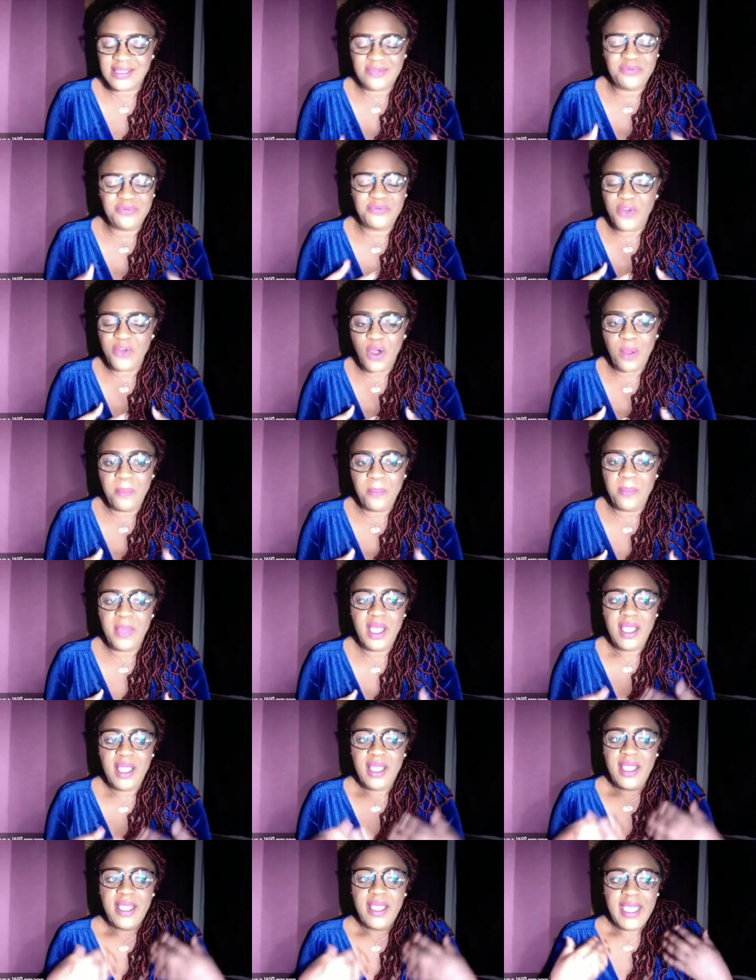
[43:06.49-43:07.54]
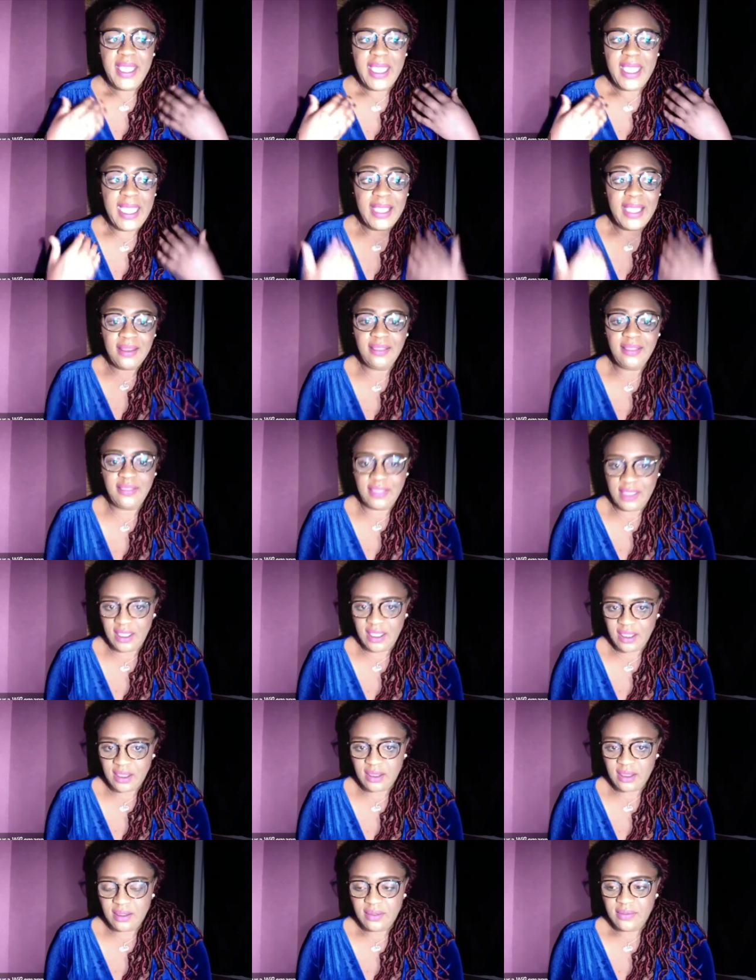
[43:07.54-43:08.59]
It's from
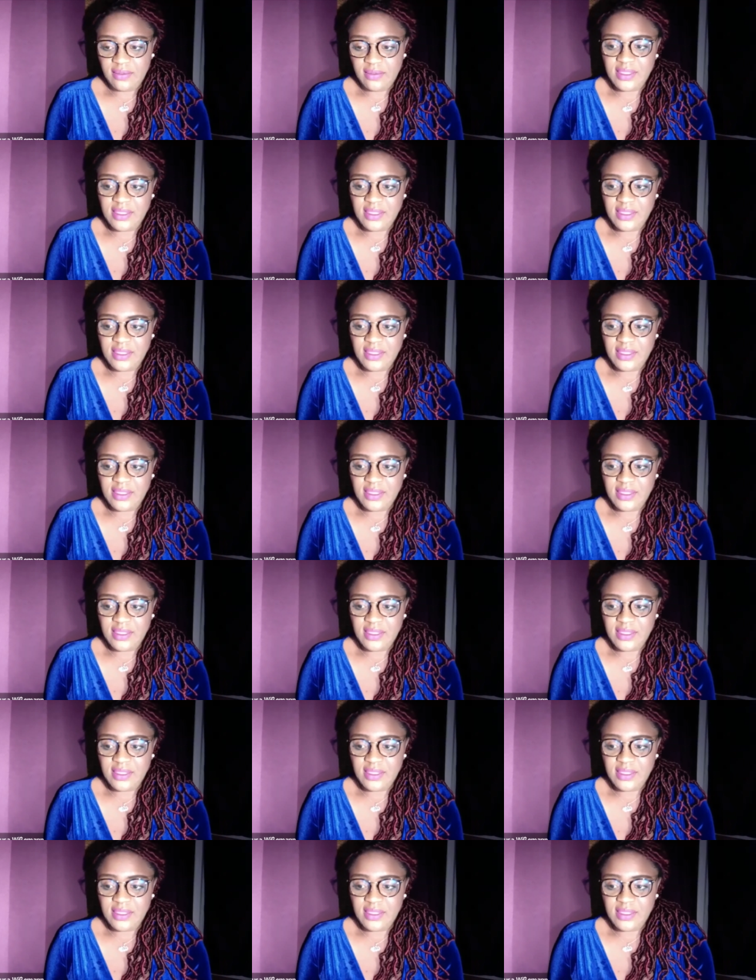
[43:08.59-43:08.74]
anything